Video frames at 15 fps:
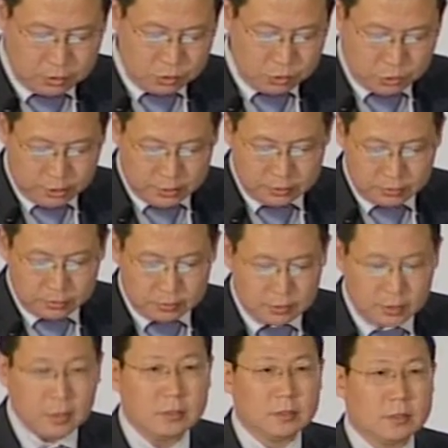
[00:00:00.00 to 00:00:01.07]
trends
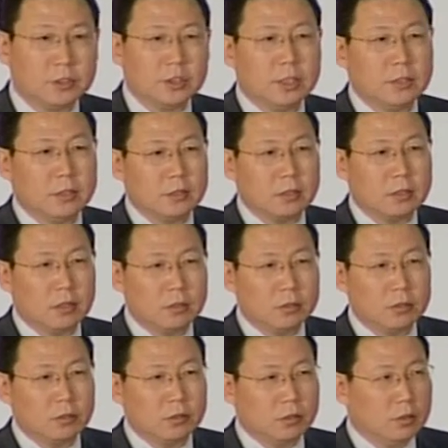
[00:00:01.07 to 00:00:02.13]
as the China's
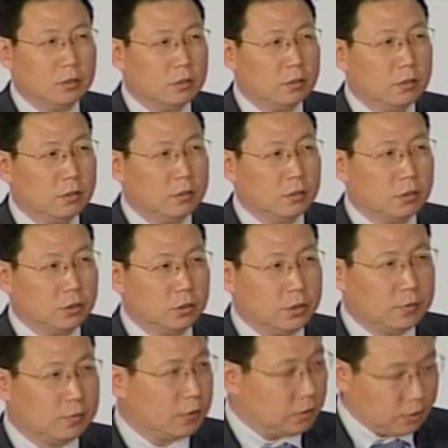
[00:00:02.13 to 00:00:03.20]
whole
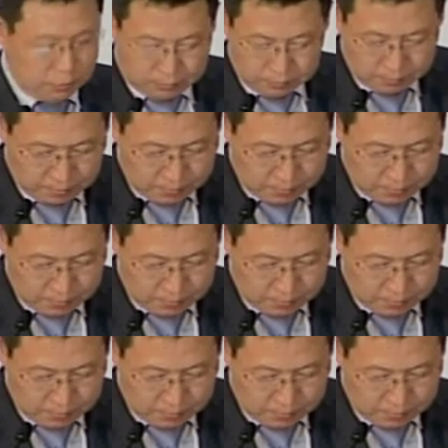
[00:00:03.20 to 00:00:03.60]
trade volume.